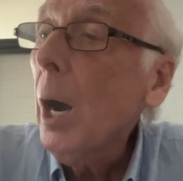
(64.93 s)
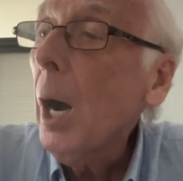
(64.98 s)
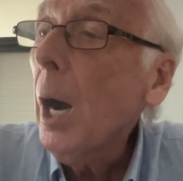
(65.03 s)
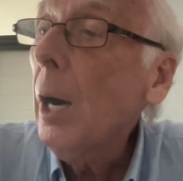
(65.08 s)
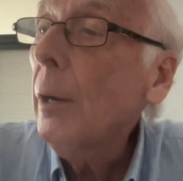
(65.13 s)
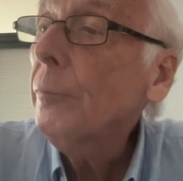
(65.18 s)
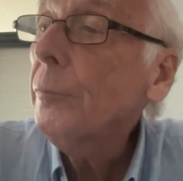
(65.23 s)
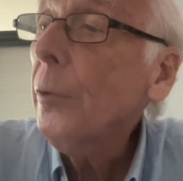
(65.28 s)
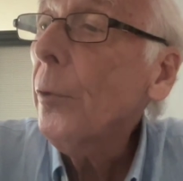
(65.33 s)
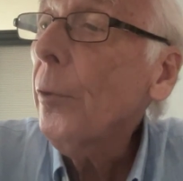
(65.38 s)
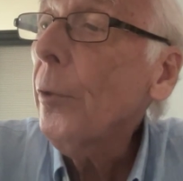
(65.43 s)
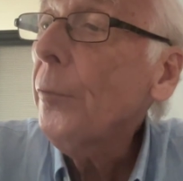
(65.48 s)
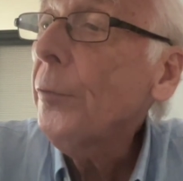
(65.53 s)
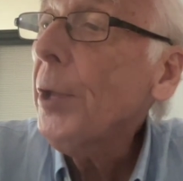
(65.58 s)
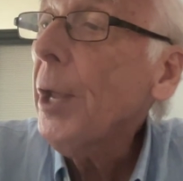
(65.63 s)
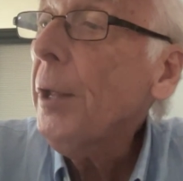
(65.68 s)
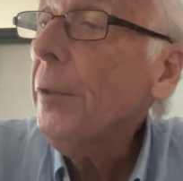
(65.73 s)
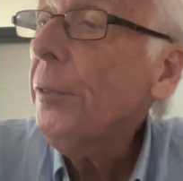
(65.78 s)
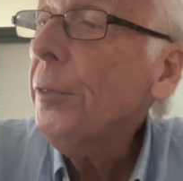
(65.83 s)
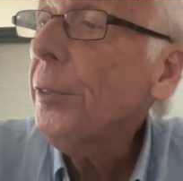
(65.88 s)
after the
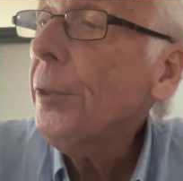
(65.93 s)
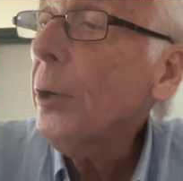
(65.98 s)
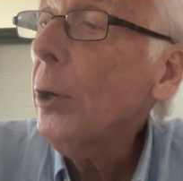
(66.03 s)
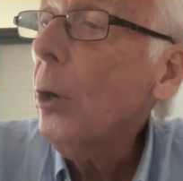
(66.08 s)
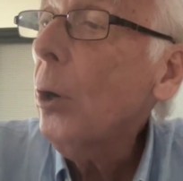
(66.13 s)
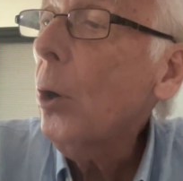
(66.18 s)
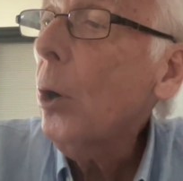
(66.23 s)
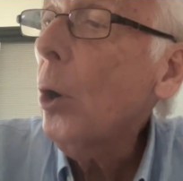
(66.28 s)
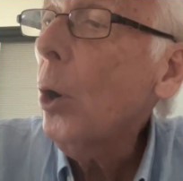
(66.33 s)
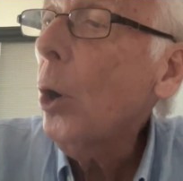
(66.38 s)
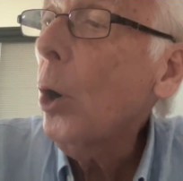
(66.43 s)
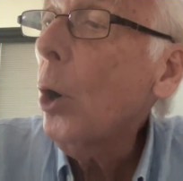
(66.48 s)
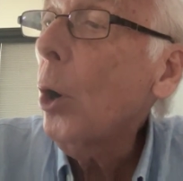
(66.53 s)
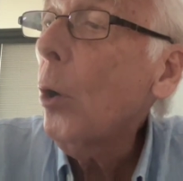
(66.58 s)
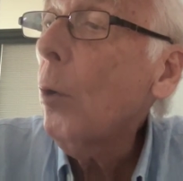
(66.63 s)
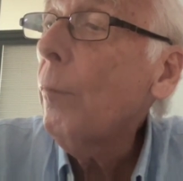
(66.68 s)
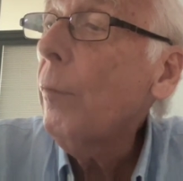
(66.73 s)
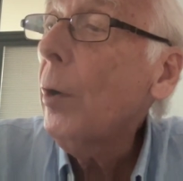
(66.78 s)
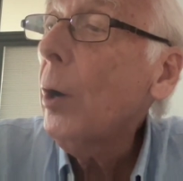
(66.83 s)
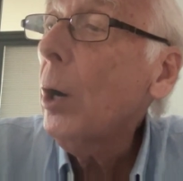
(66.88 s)
death
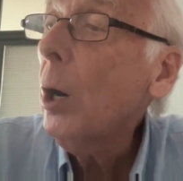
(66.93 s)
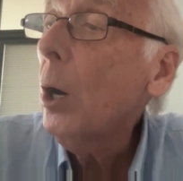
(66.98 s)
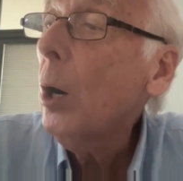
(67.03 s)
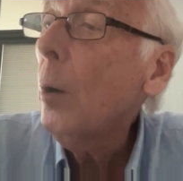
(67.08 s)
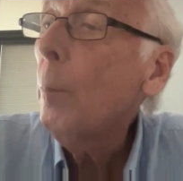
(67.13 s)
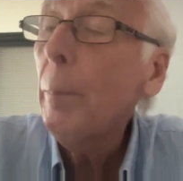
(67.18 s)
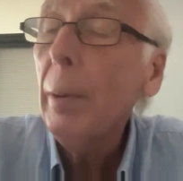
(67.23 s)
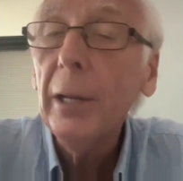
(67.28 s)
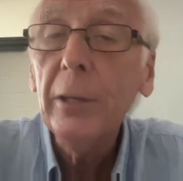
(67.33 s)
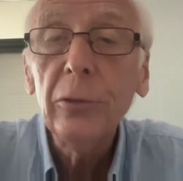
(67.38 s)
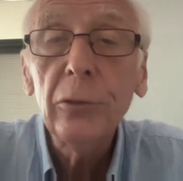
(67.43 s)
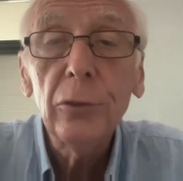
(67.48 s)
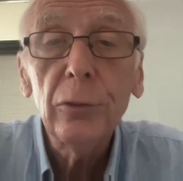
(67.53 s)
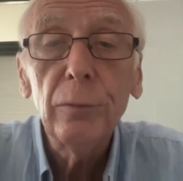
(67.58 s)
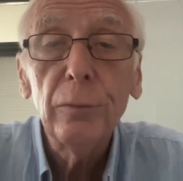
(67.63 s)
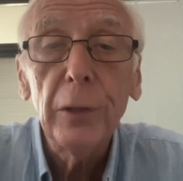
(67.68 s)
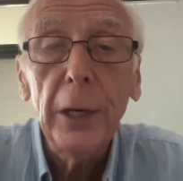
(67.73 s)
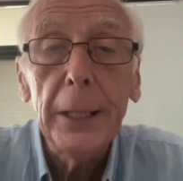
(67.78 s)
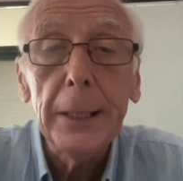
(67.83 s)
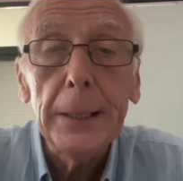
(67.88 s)
of her best
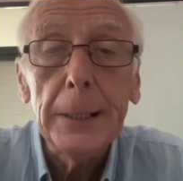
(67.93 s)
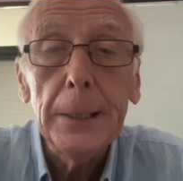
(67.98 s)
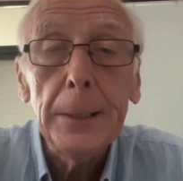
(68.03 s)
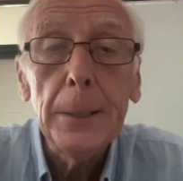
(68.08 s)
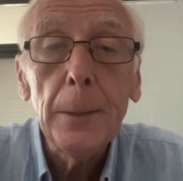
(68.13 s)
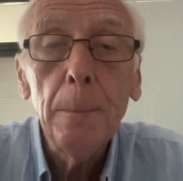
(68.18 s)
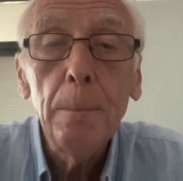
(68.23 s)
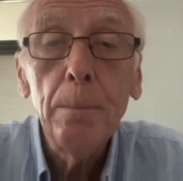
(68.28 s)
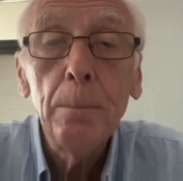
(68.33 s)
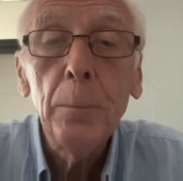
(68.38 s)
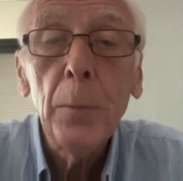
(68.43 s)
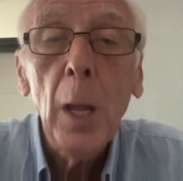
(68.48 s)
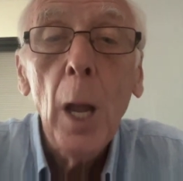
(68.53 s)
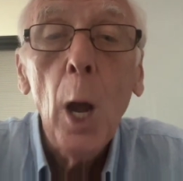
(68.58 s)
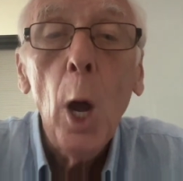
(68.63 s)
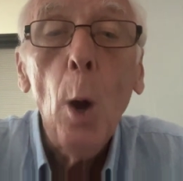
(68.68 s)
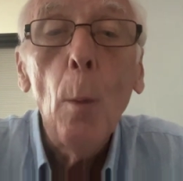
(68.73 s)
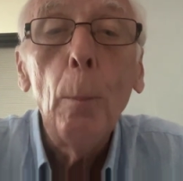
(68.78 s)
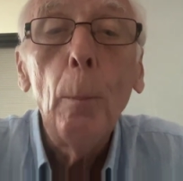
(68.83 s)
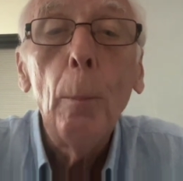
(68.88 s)
friend.
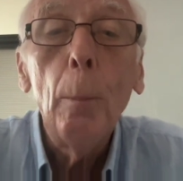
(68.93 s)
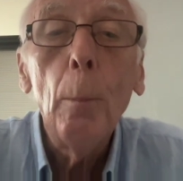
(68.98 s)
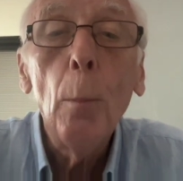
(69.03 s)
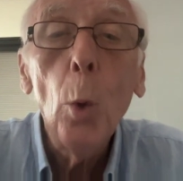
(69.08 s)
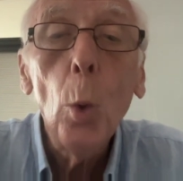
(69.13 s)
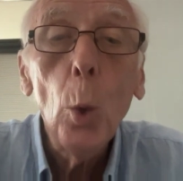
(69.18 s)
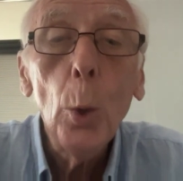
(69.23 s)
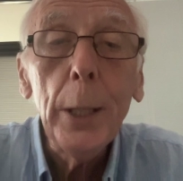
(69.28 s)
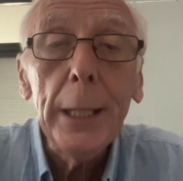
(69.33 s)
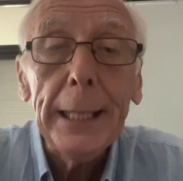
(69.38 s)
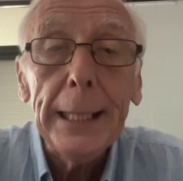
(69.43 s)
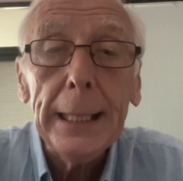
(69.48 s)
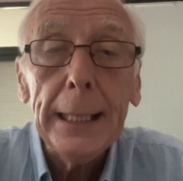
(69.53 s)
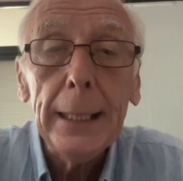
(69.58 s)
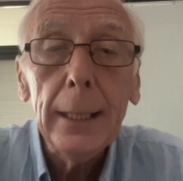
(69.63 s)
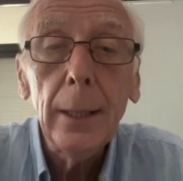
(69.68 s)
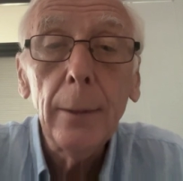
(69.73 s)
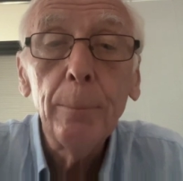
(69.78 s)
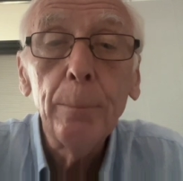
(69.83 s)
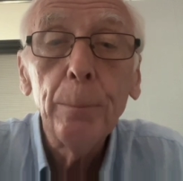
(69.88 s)

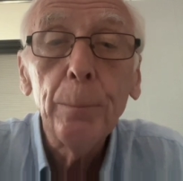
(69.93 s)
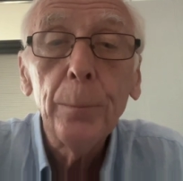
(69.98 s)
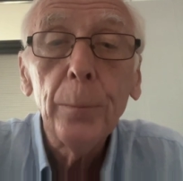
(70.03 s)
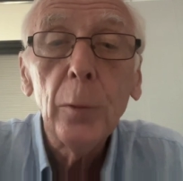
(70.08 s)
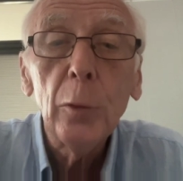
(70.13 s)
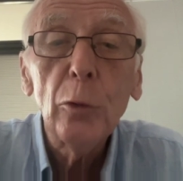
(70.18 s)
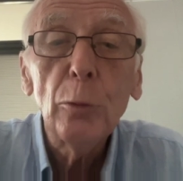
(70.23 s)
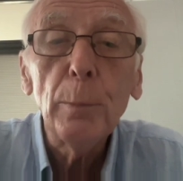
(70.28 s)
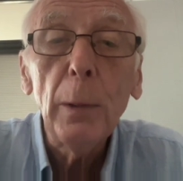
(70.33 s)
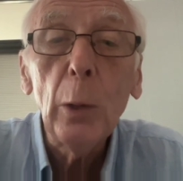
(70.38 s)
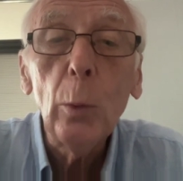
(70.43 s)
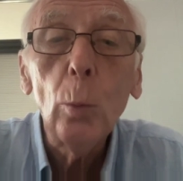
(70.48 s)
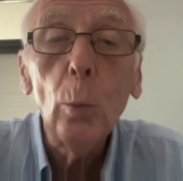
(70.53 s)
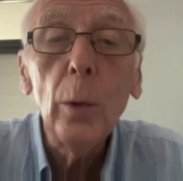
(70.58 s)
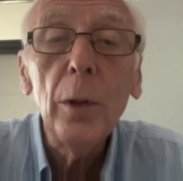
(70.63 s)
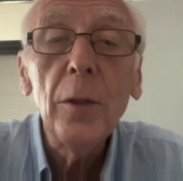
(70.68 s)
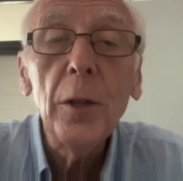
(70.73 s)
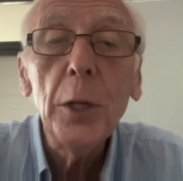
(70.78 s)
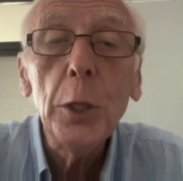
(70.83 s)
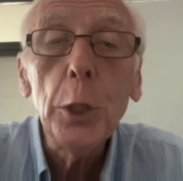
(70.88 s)
Mourning, spelt
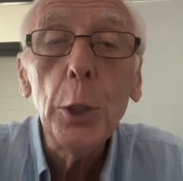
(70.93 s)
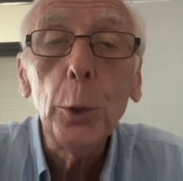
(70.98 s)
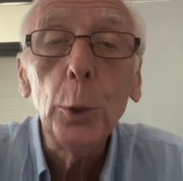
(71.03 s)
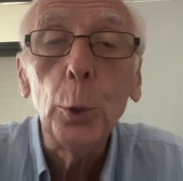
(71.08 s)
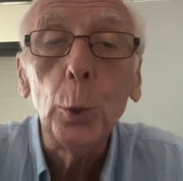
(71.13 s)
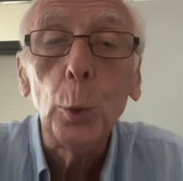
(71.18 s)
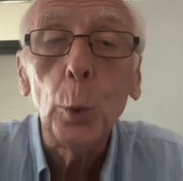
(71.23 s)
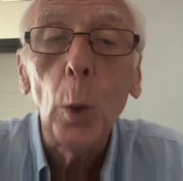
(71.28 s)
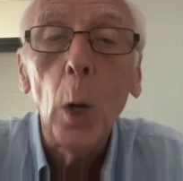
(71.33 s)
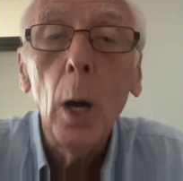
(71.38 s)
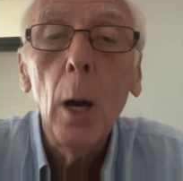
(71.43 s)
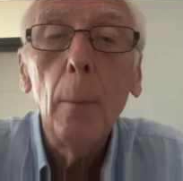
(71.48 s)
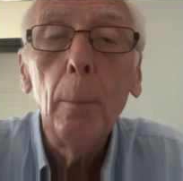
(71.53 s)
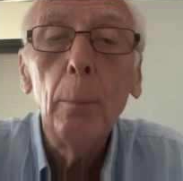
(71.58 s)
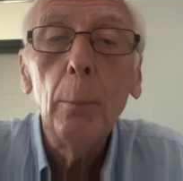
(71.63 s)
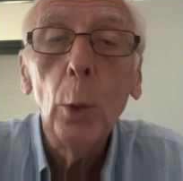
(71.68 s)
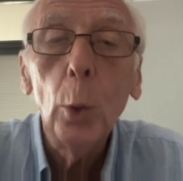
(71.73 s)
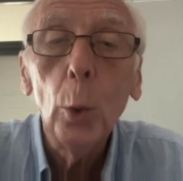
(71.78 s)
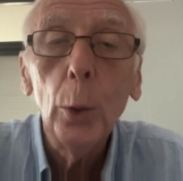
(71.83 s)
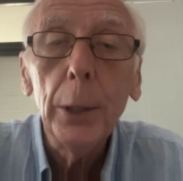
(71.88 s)
with a U,
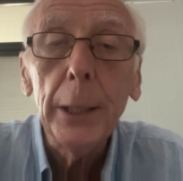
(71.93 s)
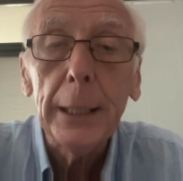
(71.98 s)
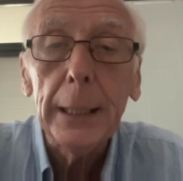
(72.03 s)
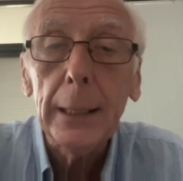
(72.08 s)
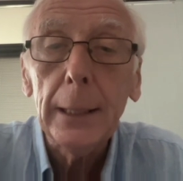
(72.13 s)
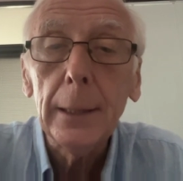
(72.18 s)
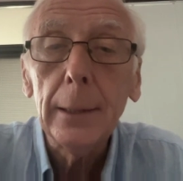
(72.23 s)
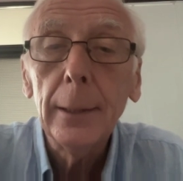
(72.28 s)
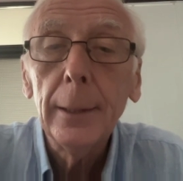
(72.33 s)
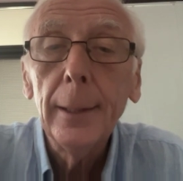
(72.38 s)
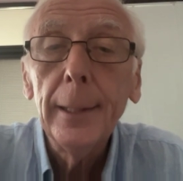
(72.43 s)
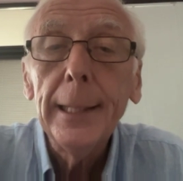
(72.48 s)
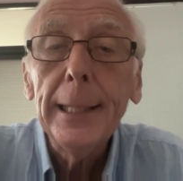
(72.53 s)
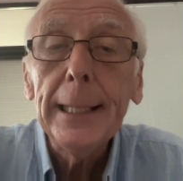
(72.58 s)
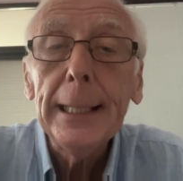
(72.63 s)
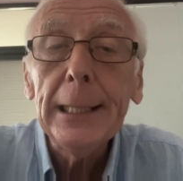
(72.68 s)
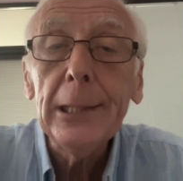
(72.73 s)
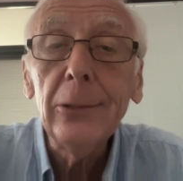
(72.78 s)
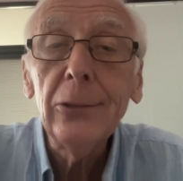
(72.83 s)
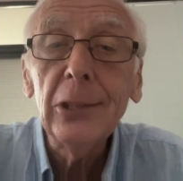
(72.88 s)
mourning.
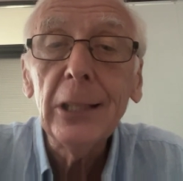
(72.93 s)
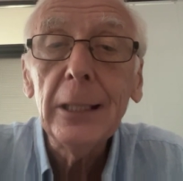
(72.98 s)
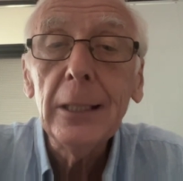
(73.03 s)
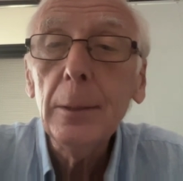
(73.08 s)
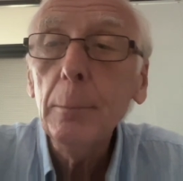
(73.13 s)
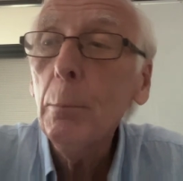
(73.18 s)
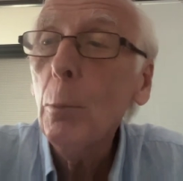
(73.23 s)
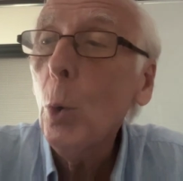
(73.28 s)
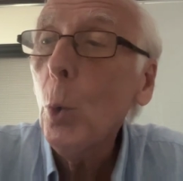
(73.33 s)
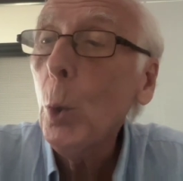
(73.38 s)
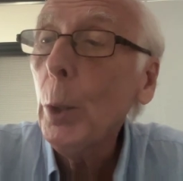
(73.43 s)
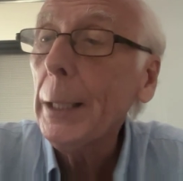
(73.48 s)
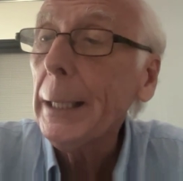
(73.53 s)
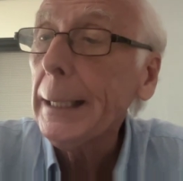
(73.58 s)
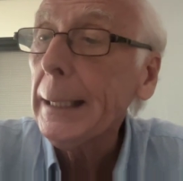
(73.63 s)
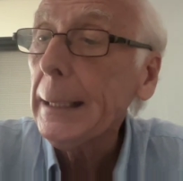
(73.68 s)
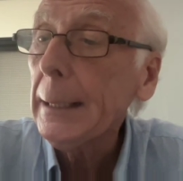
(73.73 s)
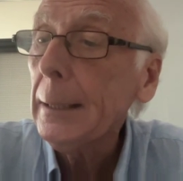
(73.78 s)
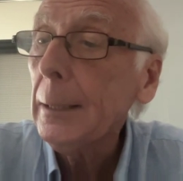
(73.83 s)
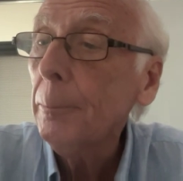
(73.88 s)
He's in
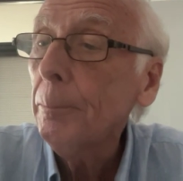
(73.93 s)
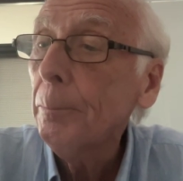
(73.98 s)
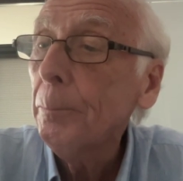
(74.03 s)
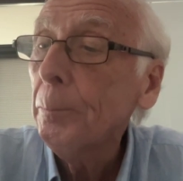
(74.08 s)
mourning.